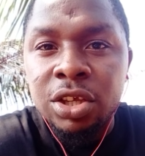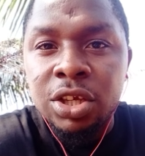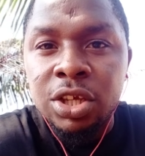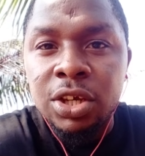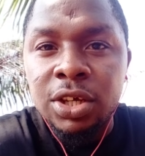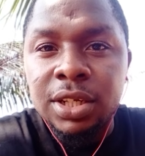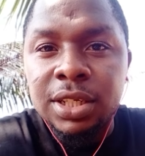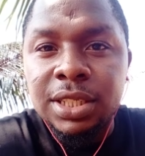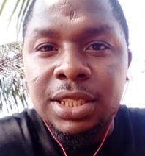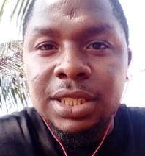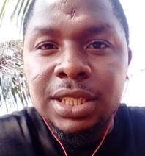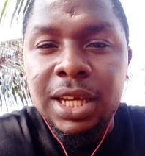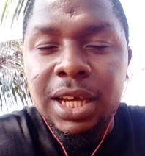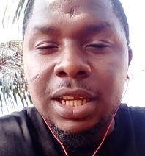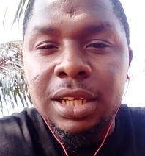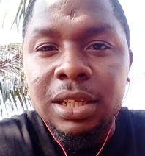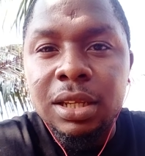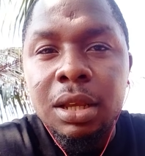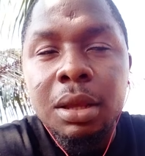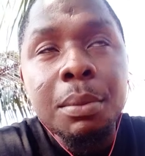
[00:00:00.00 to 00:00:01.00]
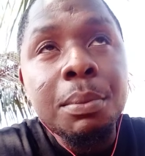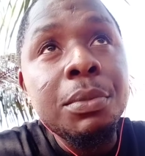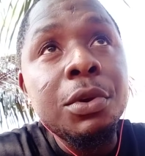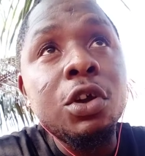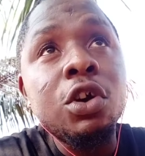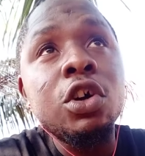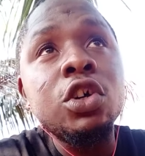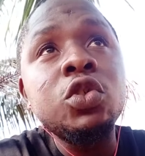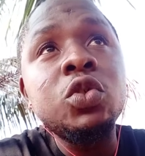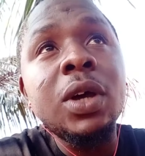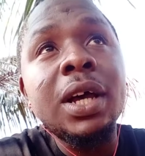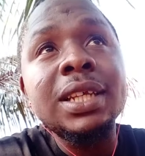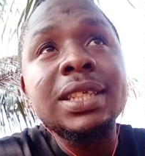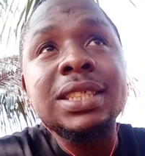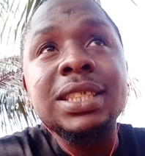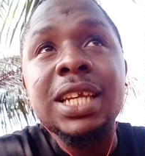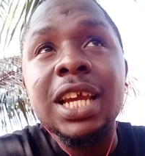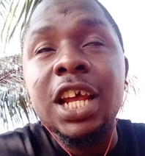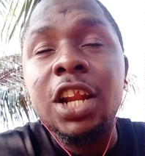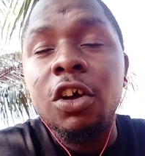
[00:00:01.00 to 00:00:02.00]
you understand? Because you are
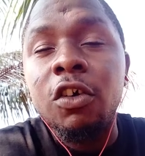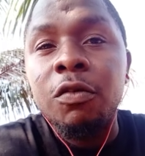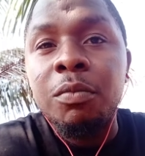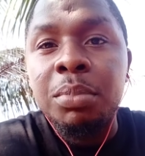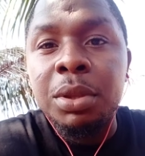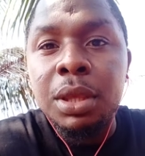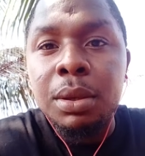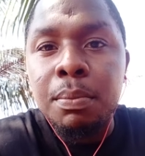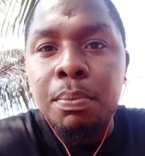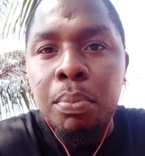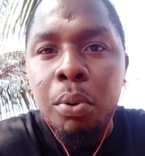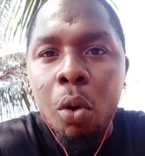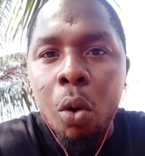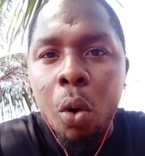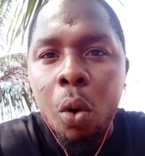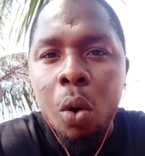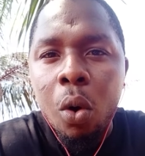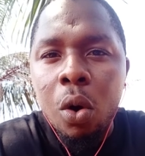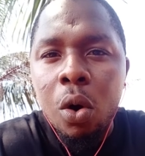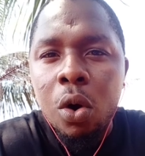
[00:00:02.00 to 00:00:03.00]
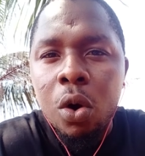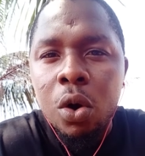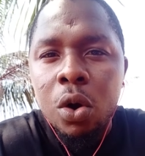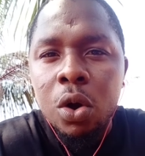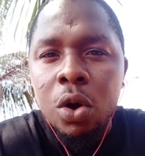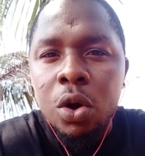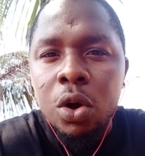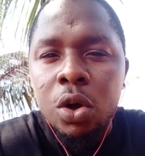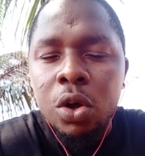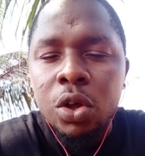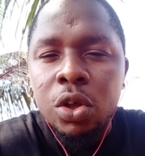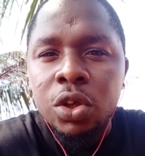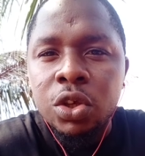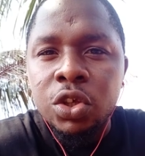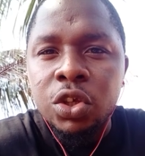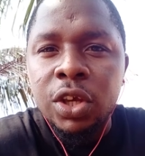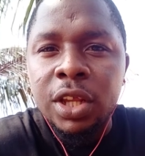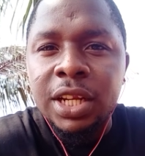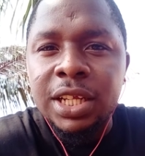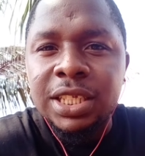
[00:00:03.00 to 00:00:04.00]
scared of being poor,
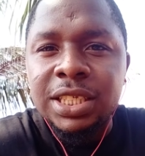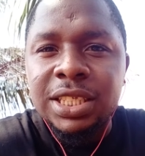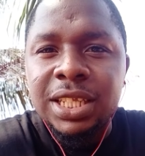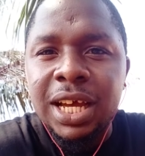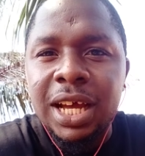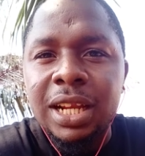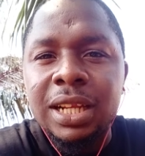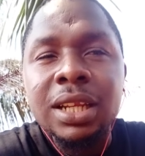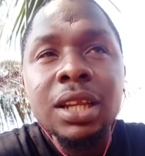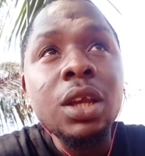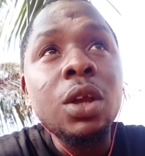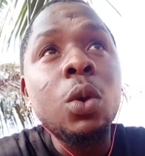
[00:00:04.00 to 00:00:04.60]
you understand?